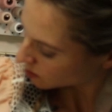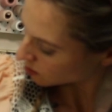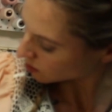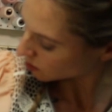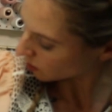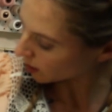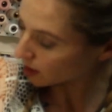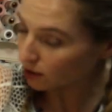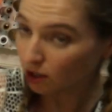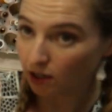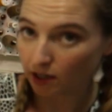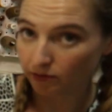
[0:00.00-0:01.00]
So just go ahead and
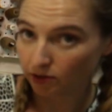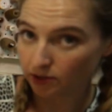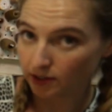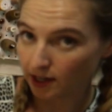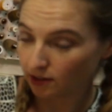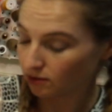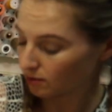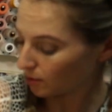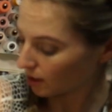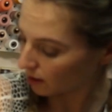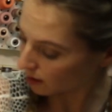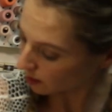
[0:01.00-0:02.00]
look, and if you're scared, just
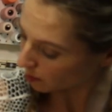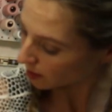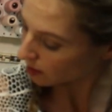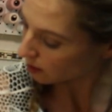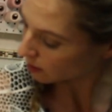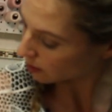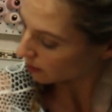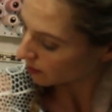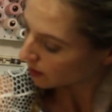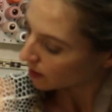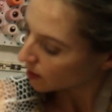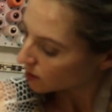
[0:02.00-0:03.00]
make it a little bit longer.
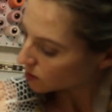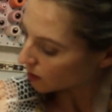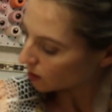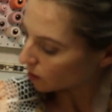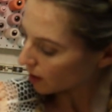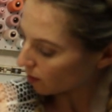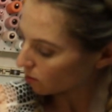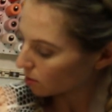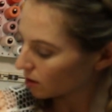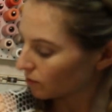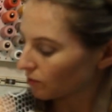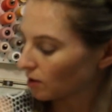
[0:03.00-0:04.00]
So I know that will be
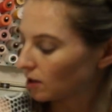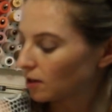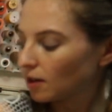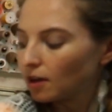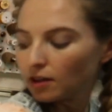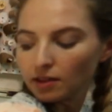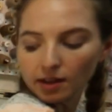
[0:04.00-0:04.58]
the front, and